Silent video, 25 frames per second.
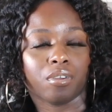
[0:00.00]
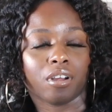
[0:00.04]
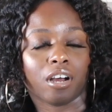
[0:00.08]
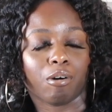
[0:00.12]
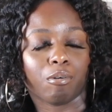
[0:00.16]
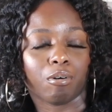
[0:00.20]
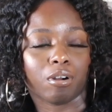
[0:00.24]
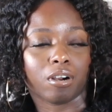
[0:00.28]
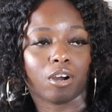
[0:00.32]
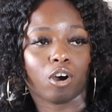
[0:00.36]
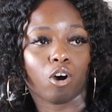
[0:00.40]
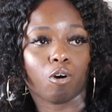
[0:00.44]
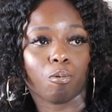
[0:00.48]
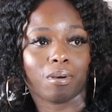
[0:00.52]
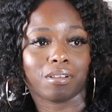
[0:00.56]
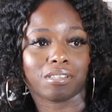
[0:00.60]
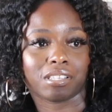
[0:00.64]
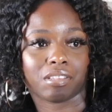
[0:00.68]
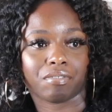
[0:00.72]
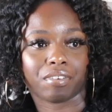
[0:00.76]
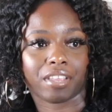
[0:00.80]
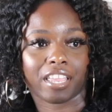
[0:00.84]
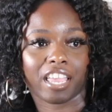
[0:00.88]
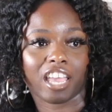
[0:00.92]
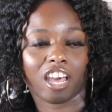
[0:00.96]
I want to hold
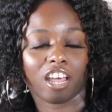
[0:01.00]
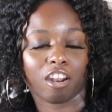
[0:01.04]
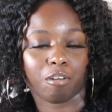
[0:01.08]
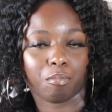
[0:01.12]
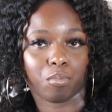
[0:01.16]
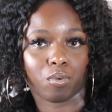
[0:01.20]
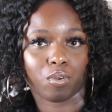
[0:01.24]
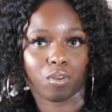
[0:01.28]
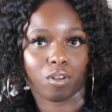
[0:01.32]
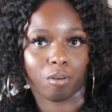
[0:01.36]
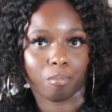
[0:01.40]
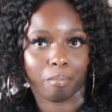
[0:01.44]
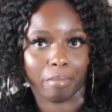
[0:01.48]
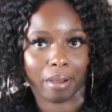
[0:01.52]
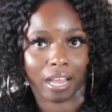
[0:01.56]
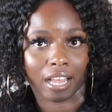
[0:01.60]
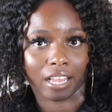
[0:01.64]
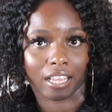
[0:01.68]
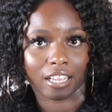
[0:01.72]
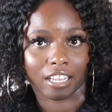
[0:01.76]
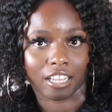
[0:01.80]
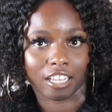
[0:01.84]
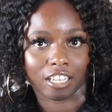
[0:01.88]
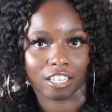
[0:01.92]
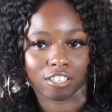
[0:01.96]
myself accountable on
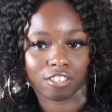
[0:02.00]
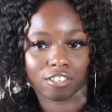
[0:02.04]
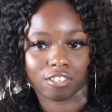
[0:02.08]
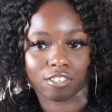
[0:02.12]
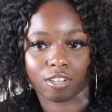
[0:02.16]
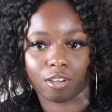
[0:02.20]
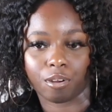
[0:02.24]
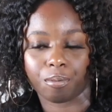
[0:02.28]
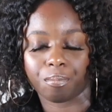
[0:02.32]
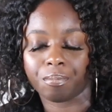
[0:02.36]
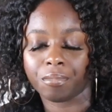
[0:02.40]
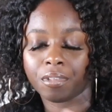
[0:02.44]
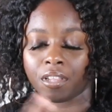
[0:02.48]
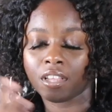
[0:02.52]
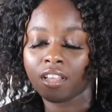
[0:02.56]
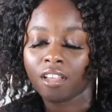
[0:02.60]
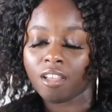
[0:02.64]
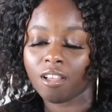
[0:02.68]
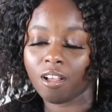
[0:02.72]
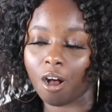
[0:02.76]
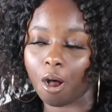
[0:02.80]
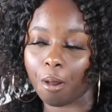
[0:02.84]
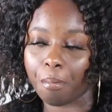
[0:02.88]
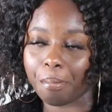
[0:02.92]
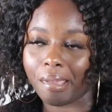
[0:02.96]
my end. So
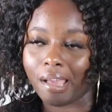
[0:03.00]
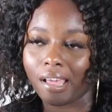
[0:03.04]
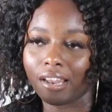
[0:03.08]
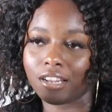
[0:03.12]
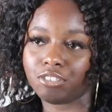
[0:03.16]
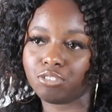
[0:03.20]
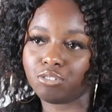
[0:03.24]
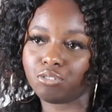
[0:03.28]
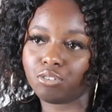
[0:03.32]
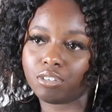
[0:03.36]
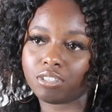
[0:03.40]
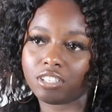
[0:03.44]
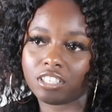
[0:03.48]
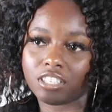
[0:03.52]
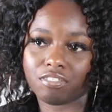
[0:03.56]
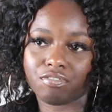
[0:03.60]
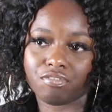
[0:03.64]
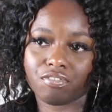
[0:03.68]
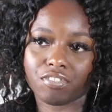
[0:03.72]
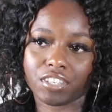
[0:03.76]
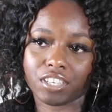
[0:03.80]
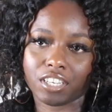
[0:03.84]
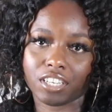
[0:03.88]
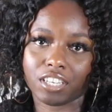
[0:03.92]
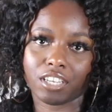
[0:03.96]
hope y'all enjoyed this
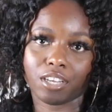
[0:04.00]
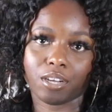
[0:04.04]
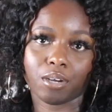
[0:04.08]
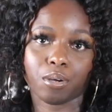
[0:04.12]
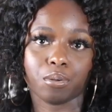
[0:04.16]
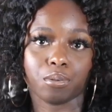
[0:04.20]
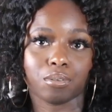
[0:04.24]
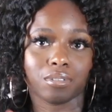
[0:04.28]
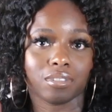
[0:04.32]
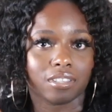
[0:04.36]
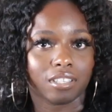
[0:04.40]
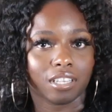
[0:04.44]
video.